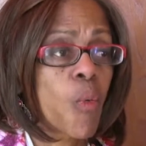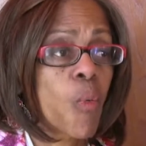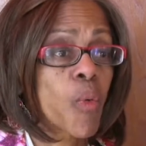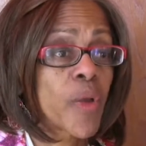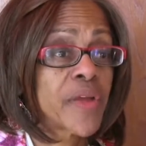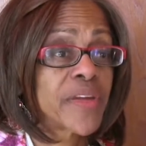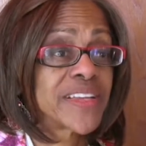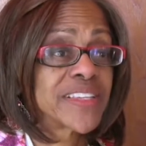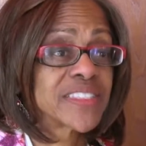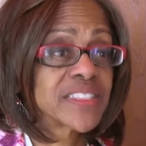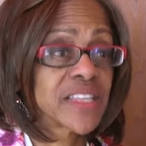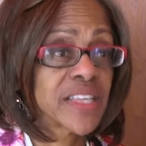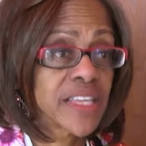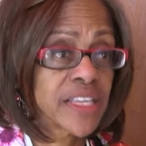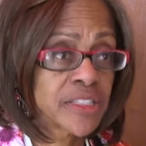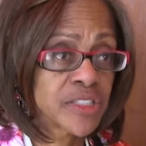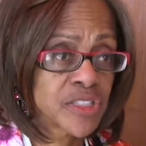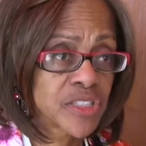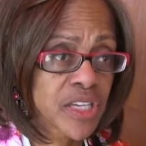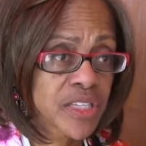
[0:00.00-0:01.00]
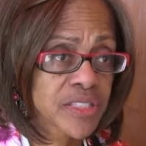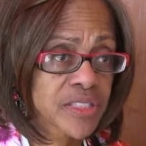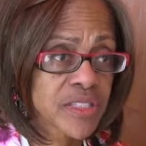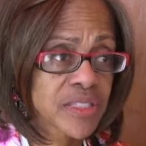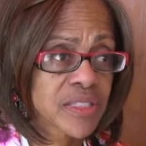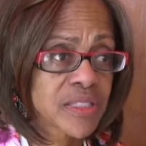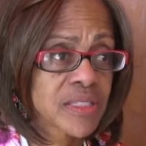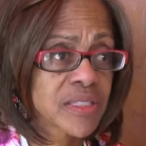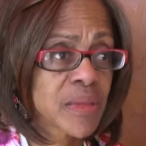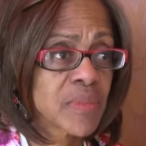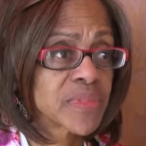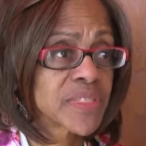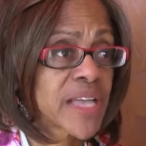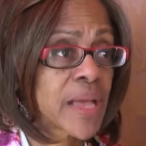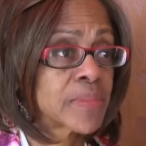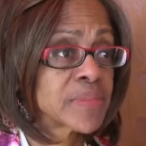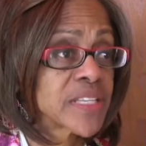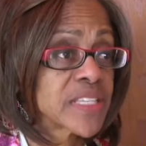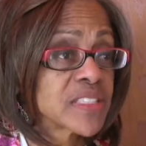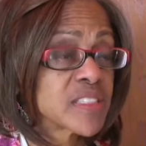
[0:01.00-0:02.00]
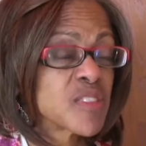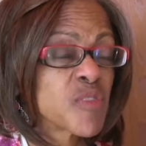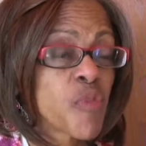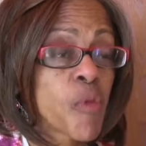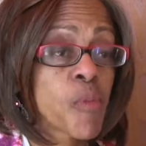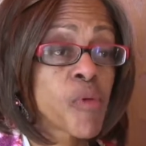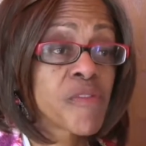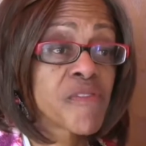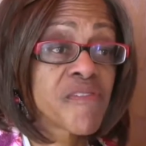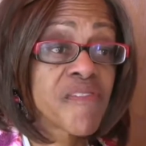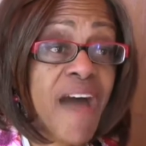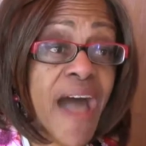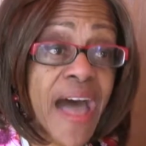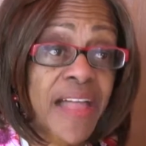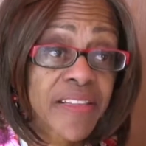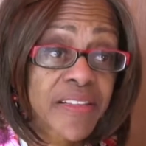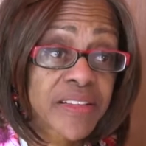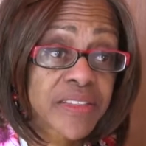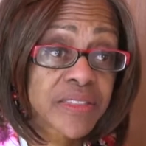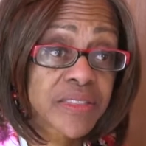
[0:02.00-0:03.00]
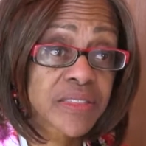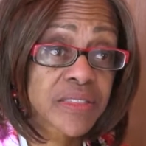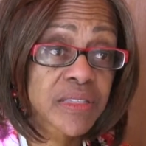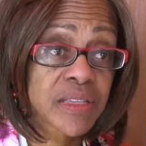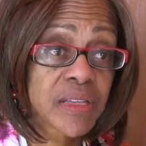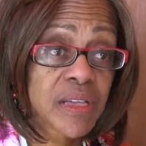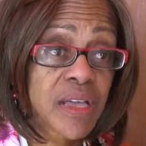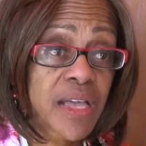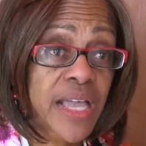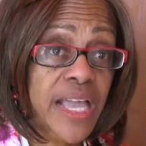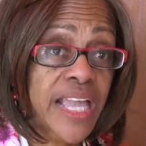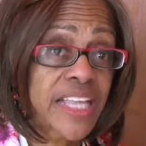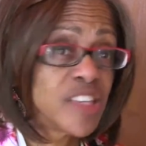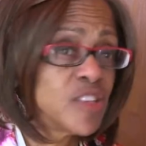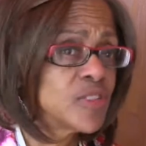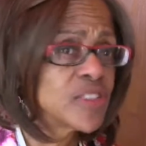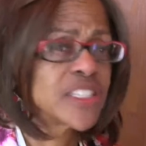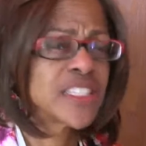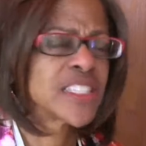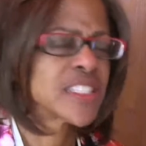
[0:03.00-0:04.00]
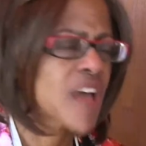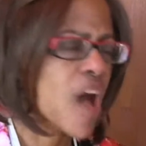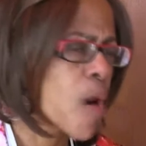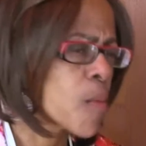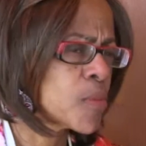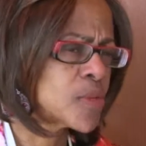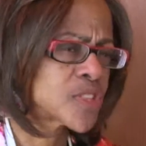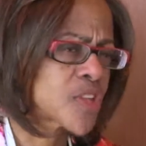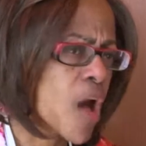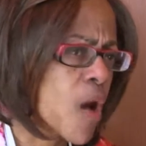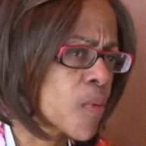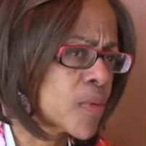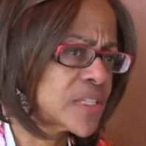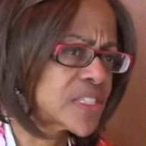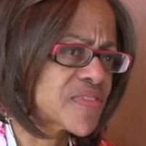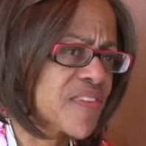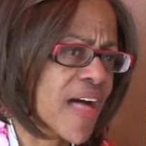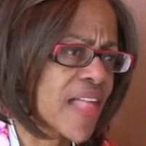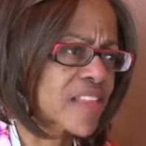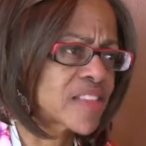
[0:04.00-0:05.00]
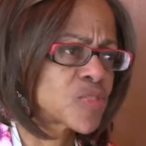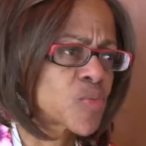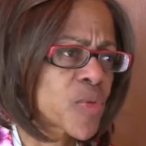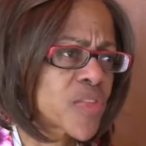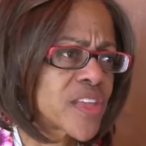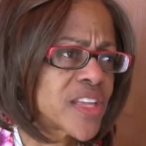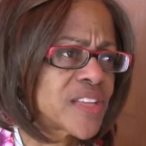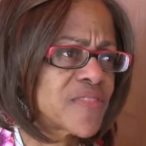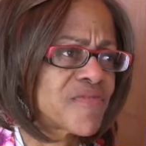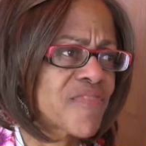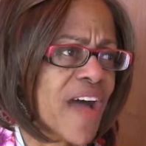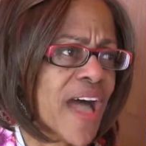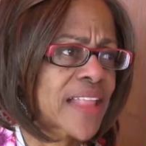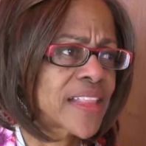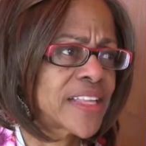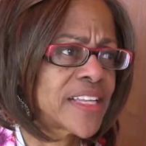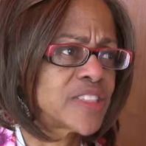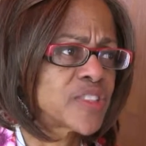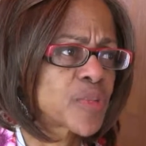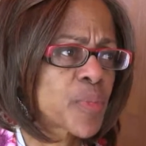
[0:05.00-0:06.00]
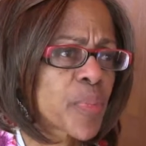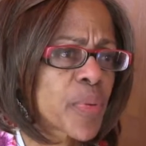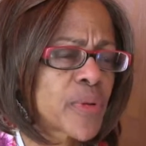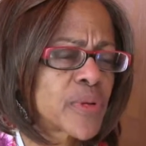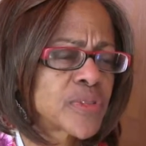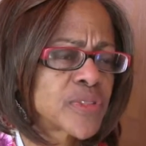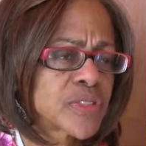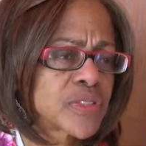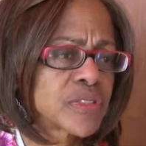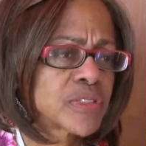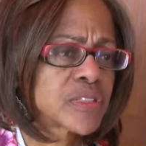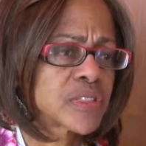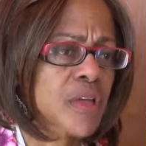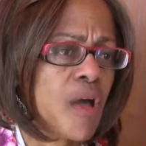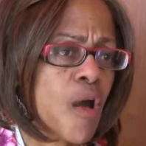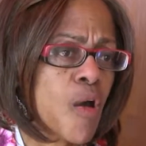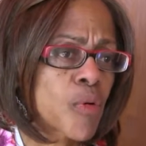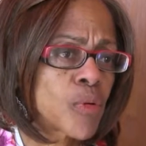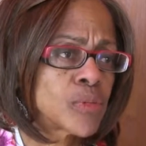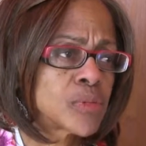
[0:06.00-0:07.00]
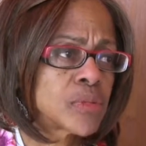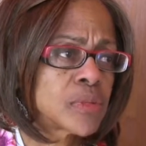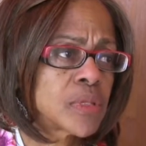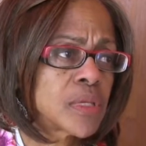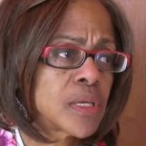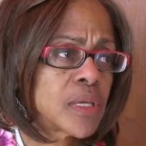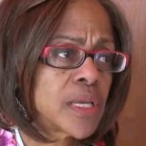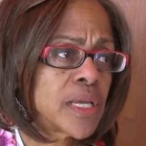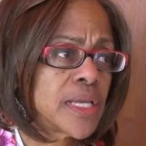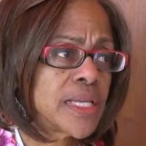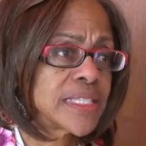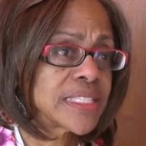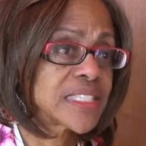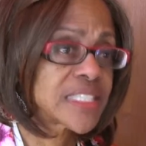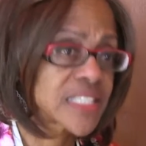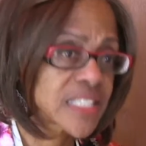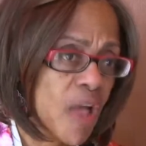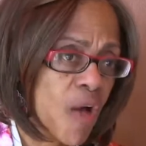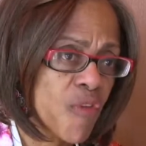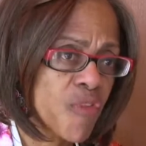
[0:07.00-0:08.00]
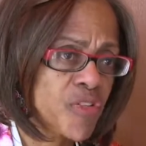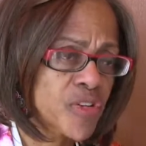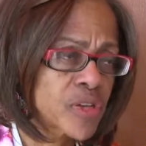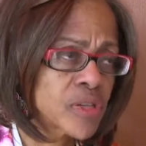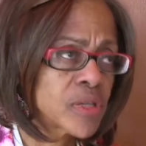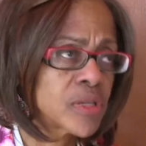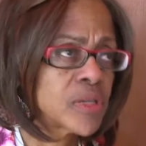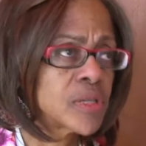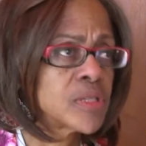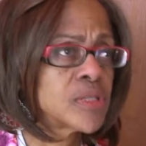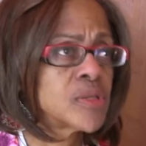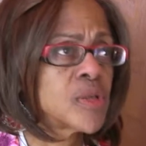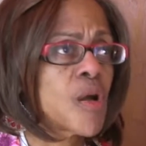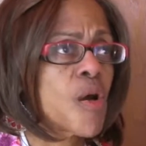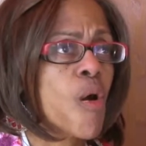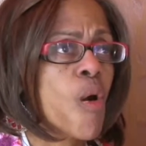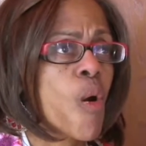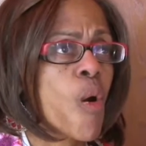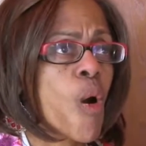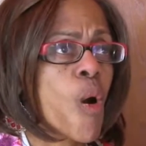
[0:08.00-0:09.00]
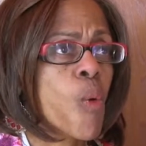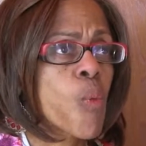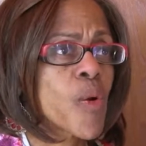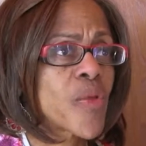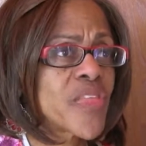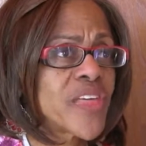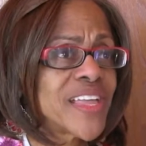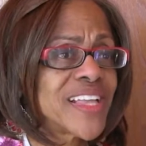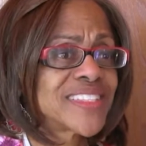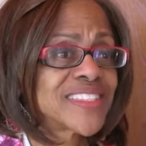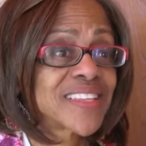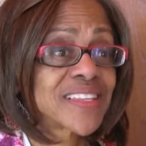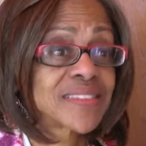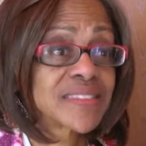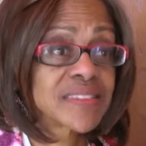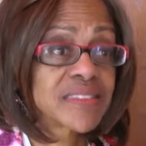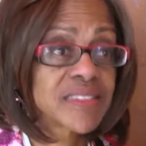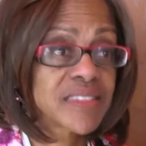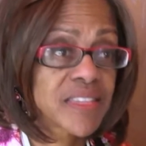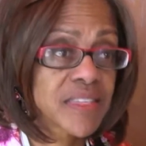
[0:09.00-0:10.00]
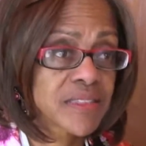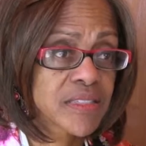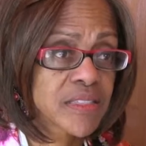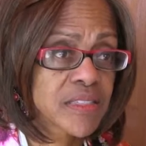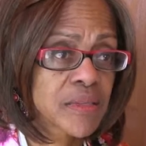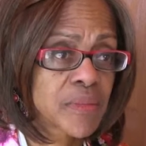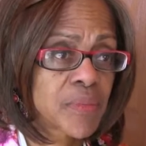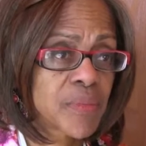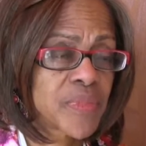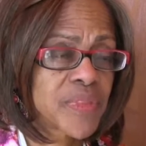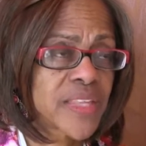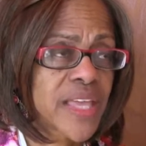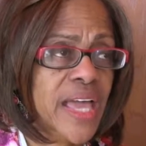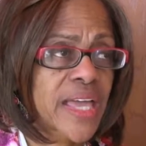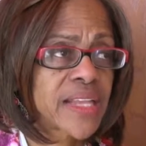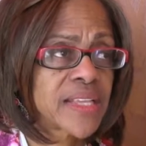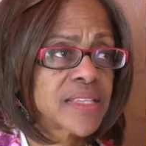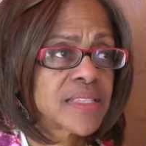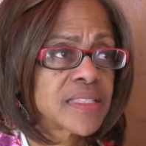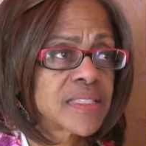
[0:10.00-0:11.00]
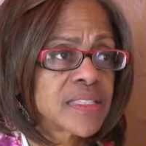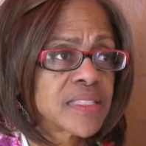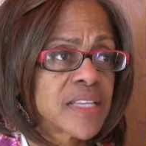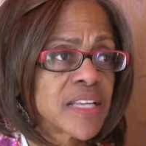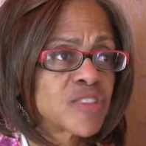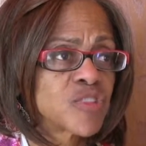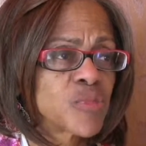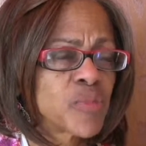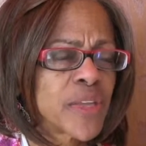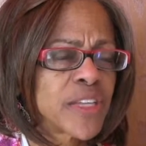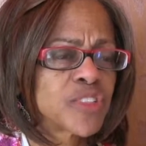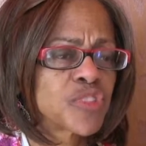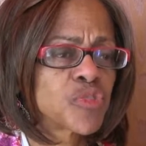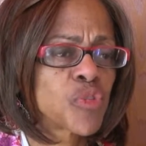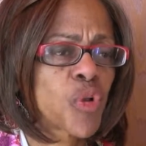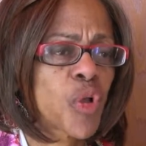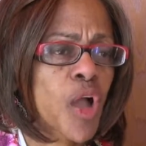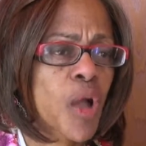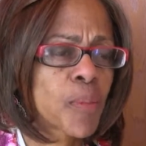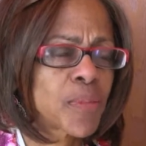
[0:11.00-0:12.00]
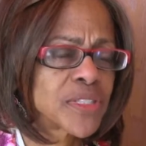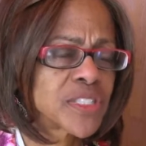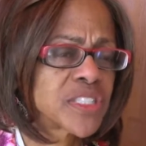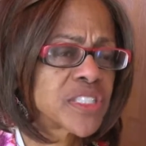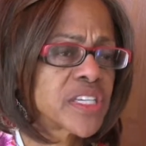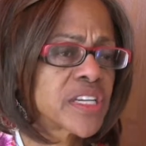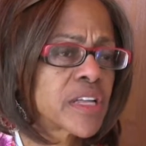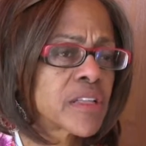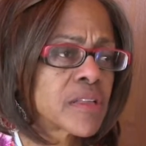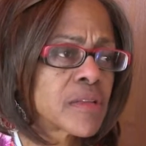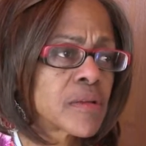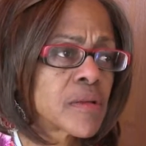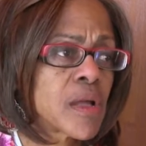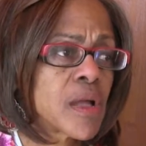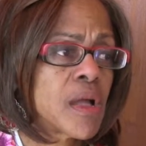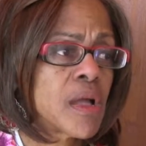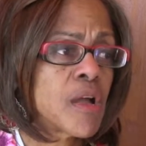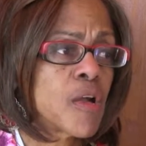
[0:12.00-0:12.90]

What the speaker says: Where is the injustice? And sometimes that's in the form of violence. And usually it's almost always violence, whether it violates a person's own selfhood or whether it's a system that is set to make sure a particular